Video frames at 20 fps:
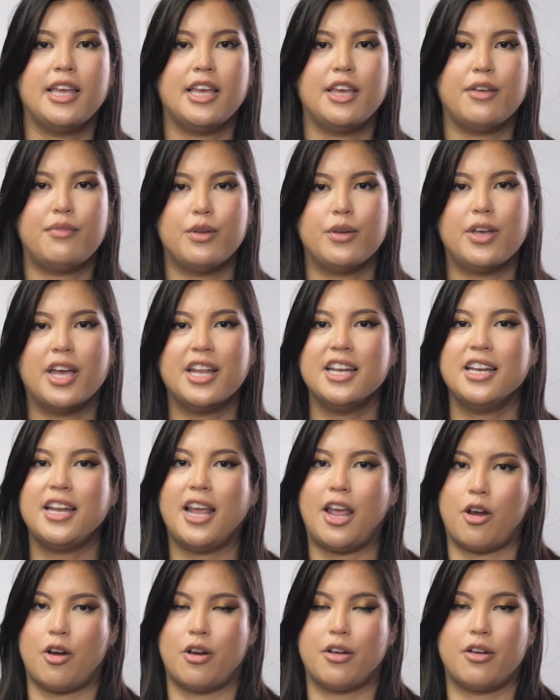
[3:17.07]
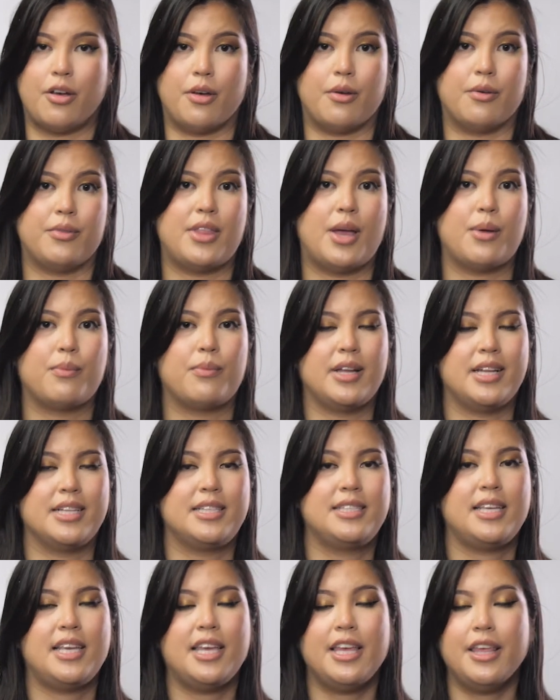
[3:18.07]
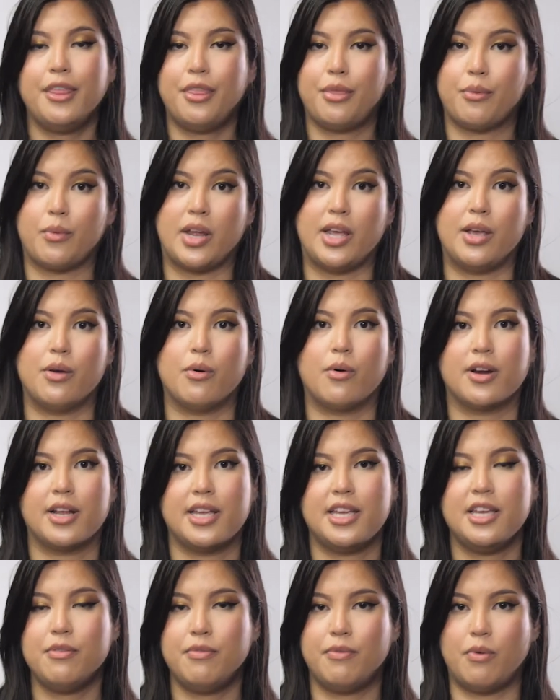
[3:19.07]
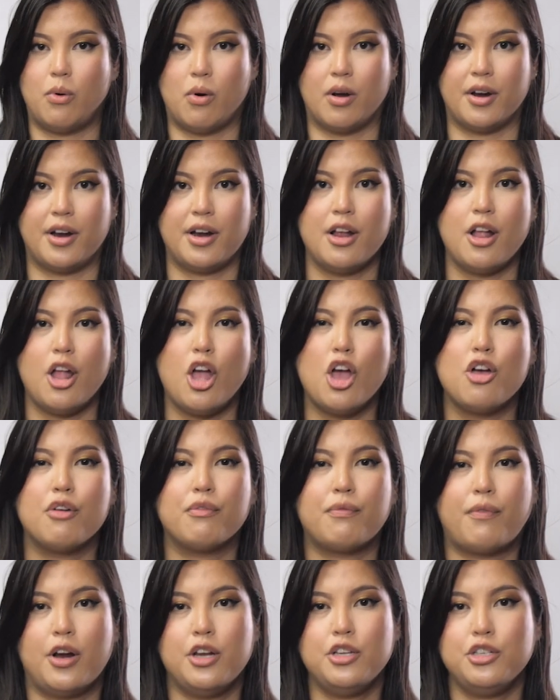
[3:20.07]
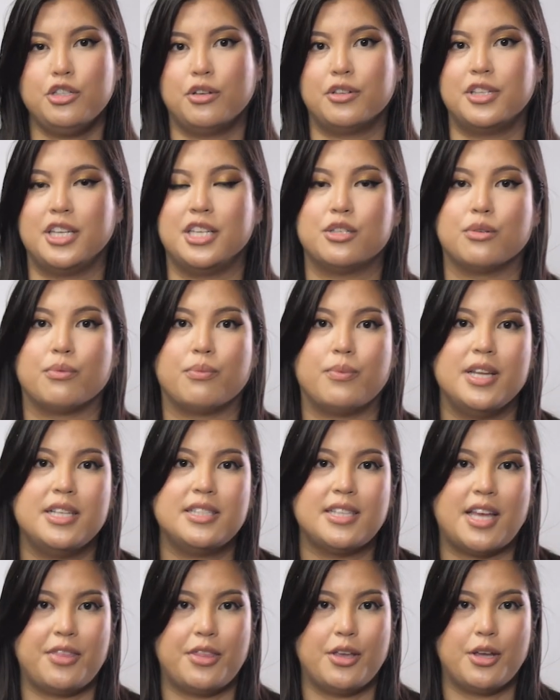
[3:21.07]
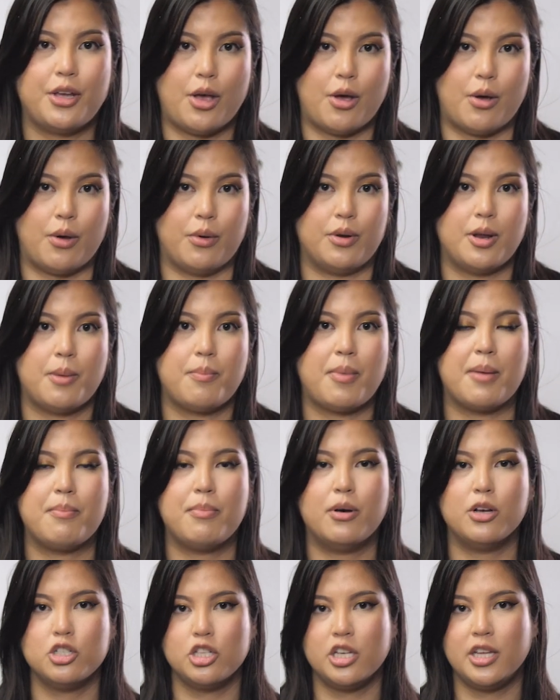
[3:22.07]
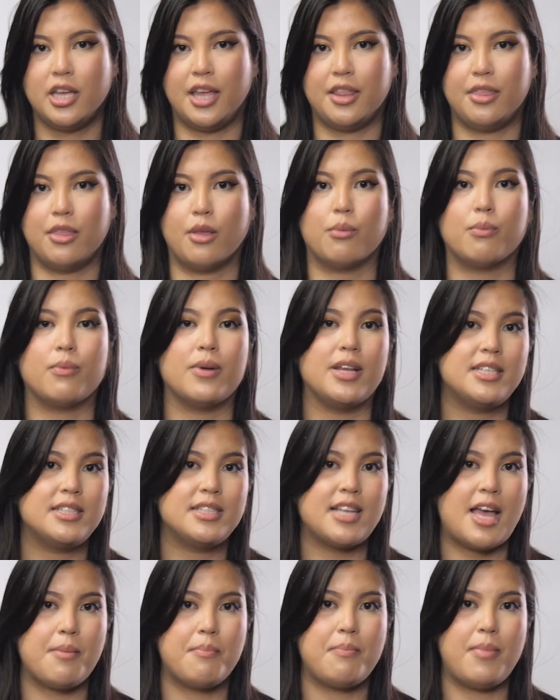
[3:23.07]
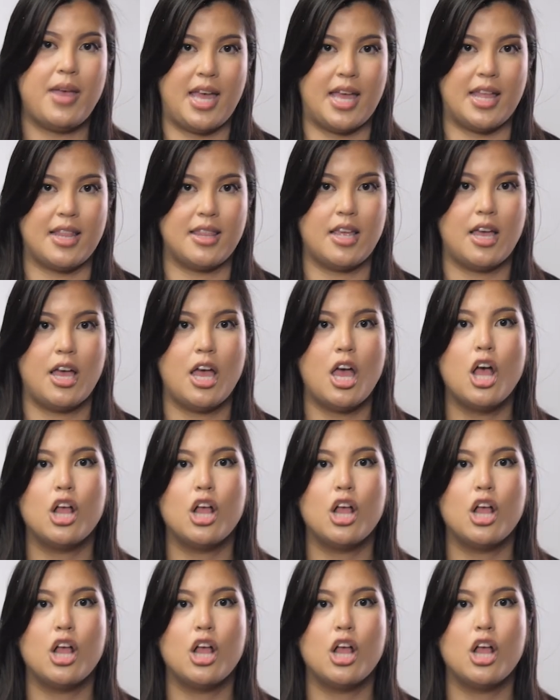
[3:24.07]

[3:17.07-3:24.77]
If you get an error code that reads E3 or E4, first you'll need to reset the code by pushing in the Reset pin